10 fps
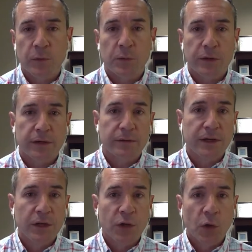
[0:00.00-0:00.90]
Well,
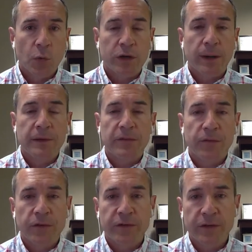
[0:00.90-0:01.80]
we're coming
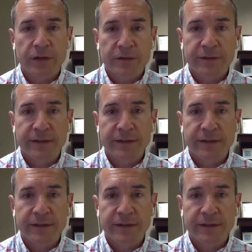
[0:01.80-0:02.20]
full circle